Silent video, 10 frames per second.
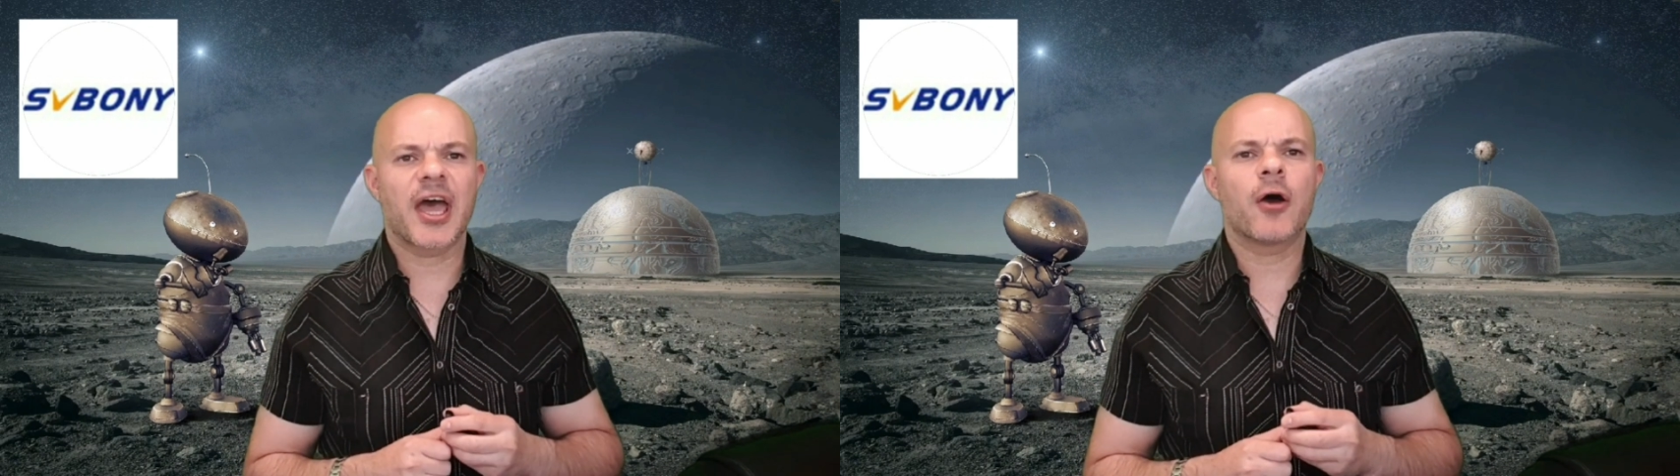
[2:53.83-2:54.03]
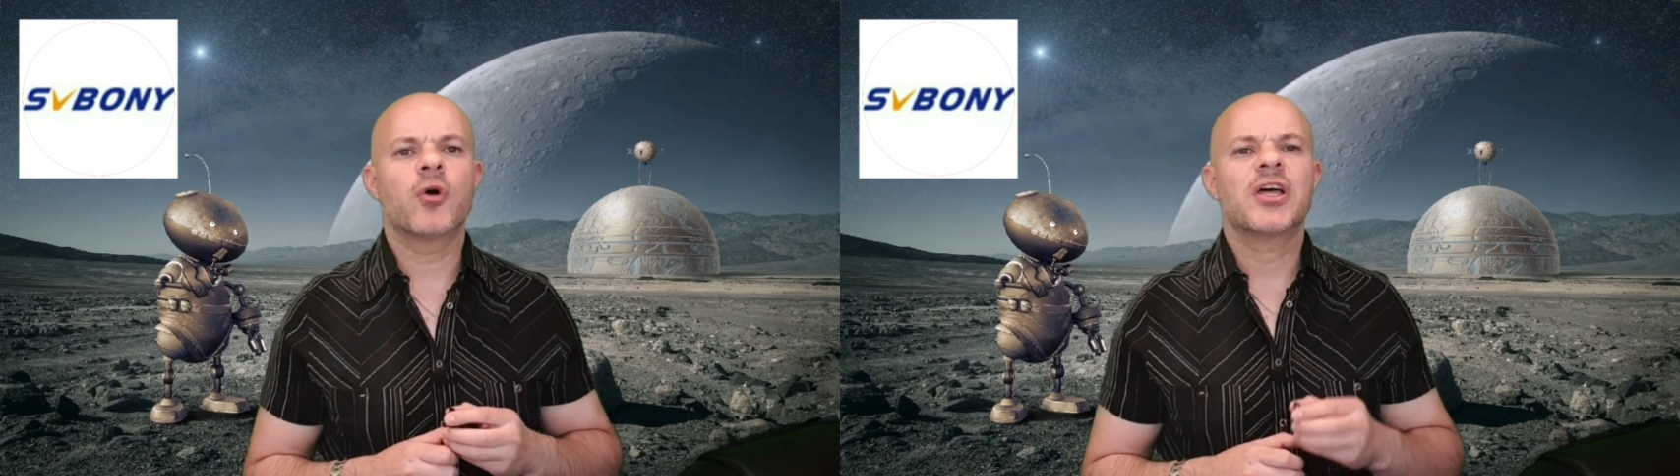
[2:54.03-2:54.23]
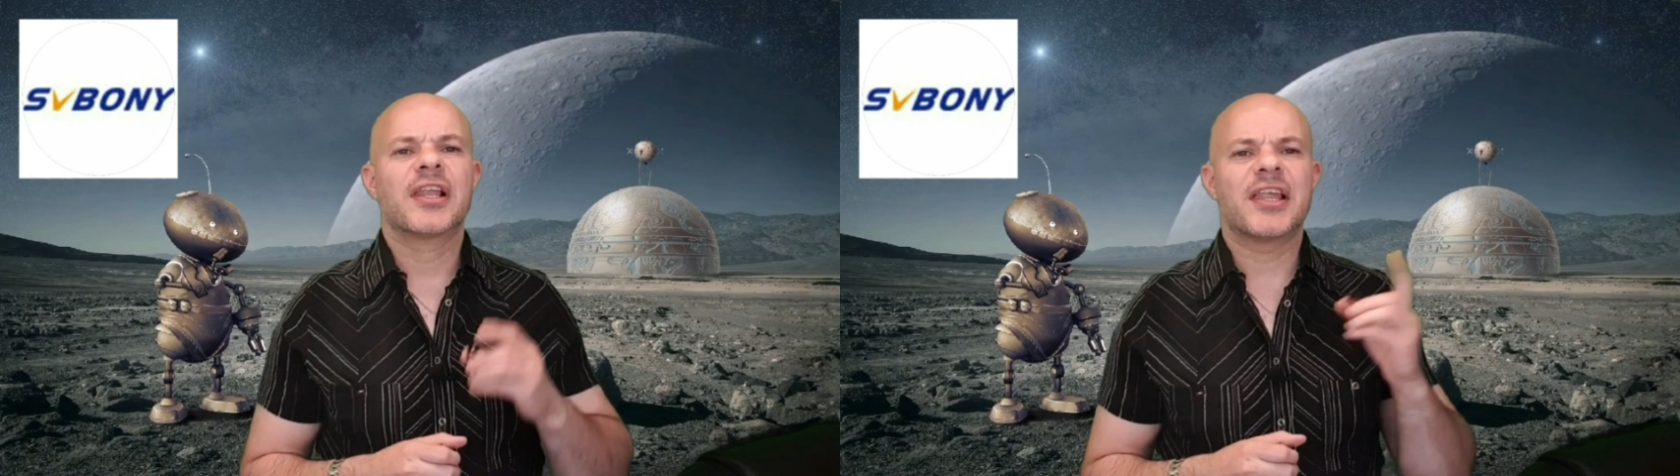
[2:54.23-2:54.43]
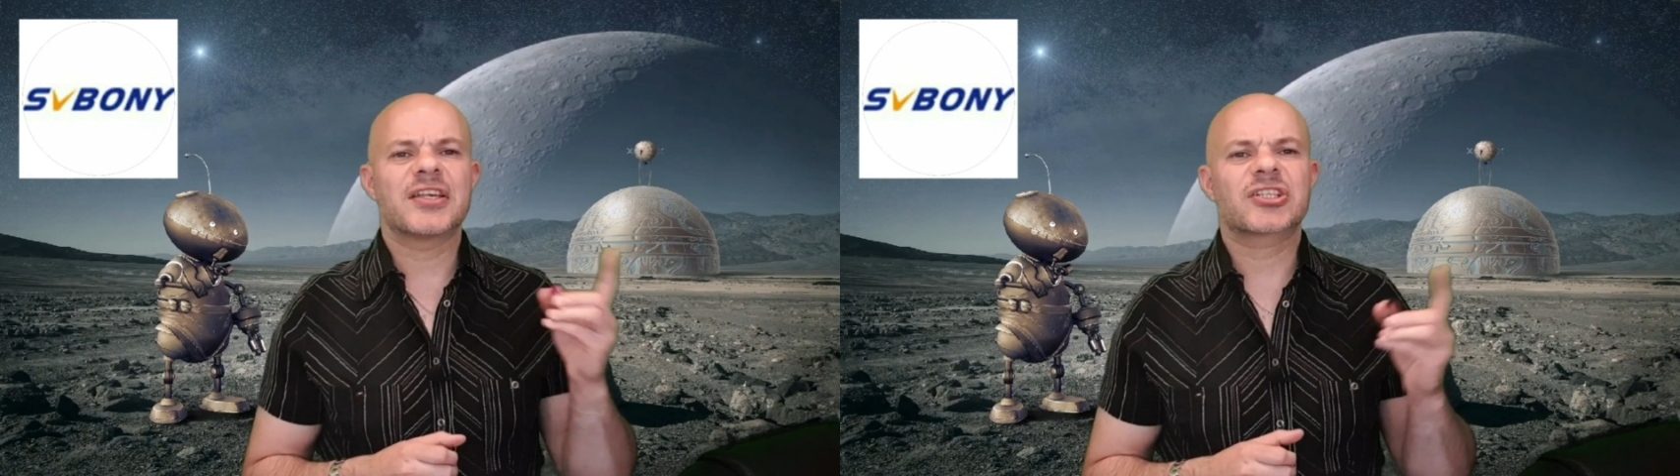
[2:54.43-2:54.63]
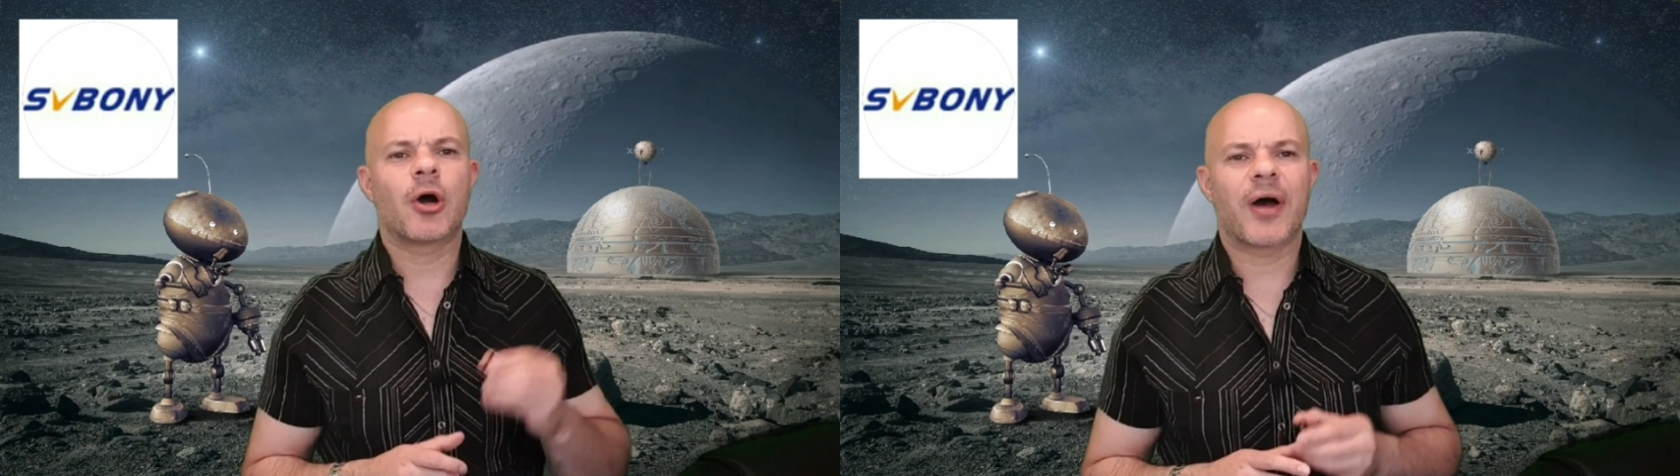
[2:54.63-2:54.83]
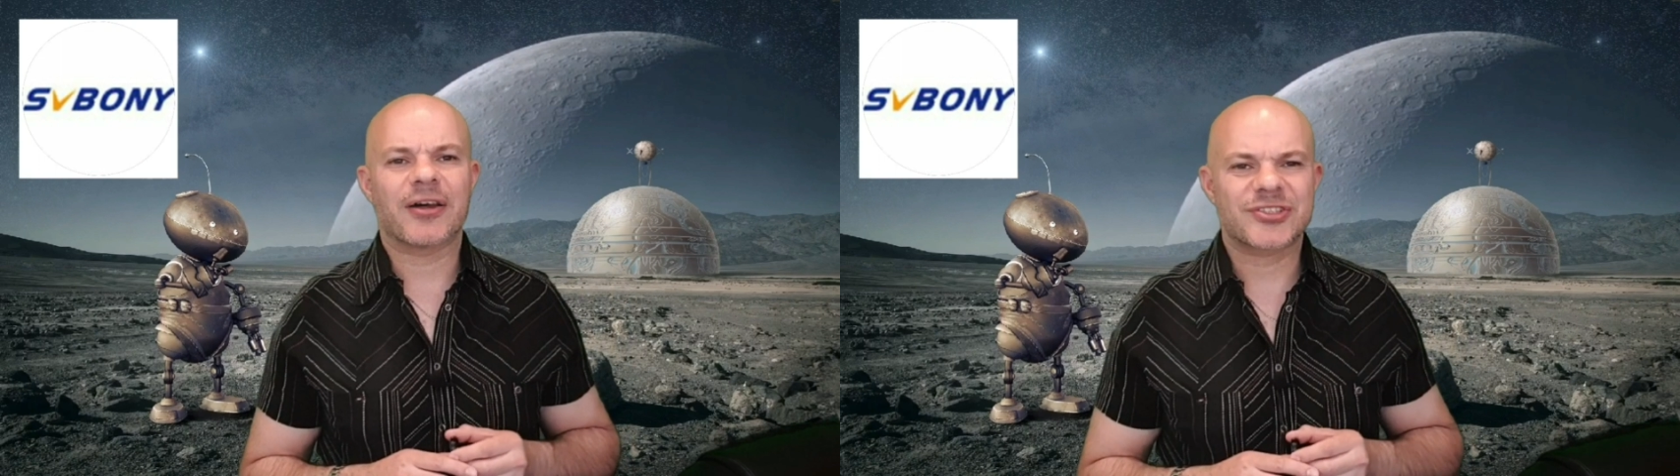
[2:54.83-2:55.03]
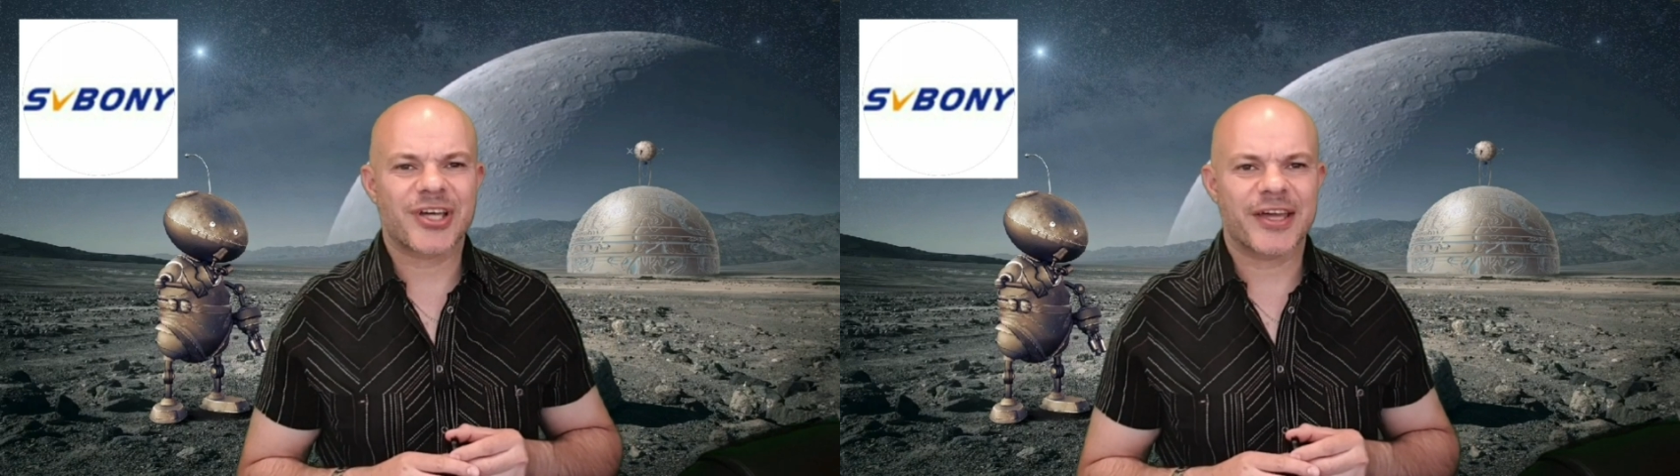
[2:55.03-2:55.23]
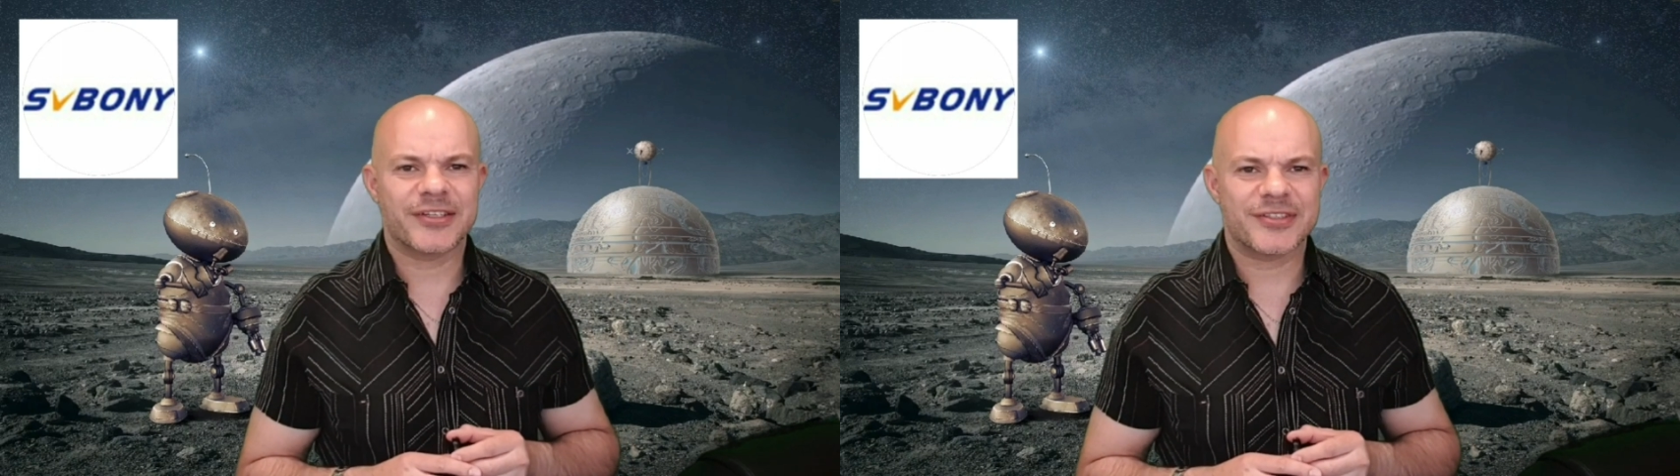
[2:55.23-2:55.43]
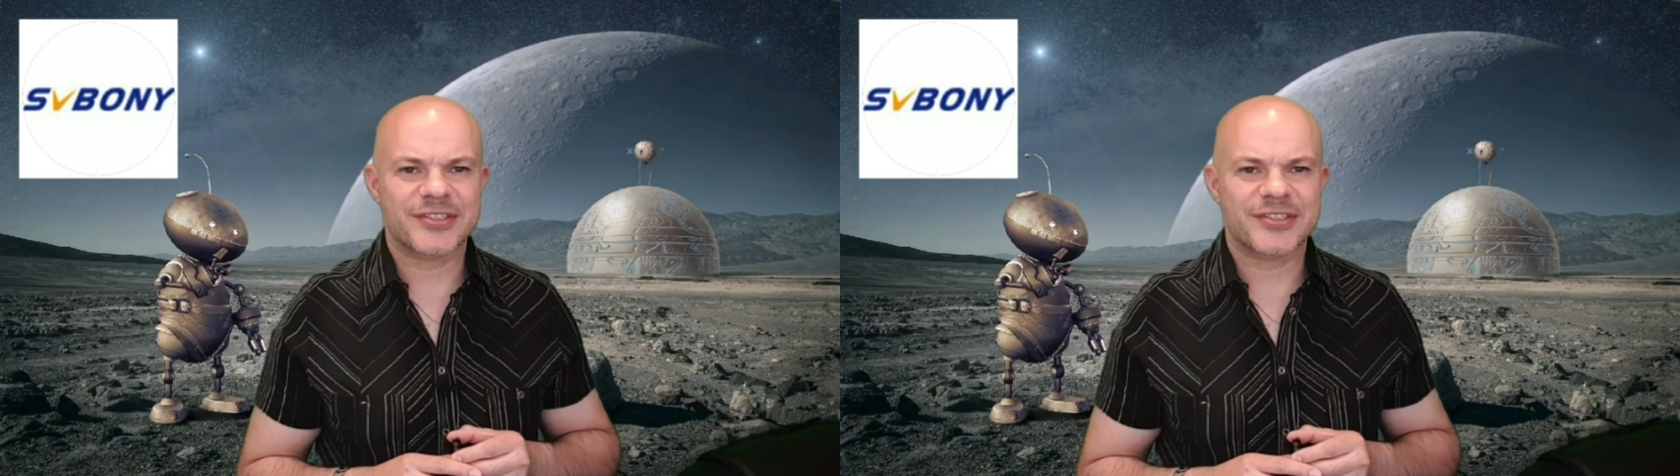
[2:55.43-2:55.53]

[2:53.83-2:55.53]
Now, let's go outside